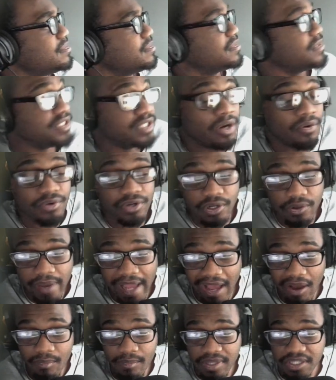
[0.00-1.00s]
Don't know
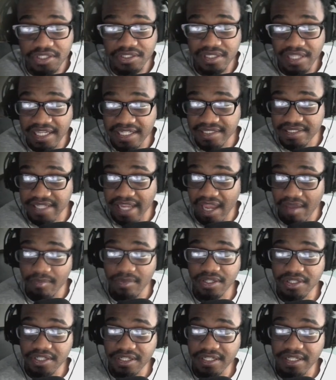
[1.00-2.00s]
how much less
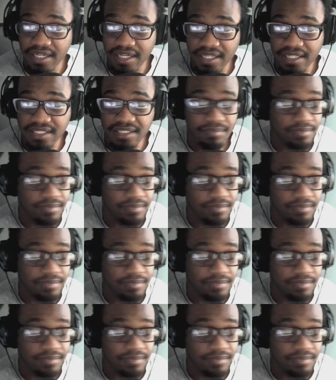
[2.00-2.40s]
damage it does,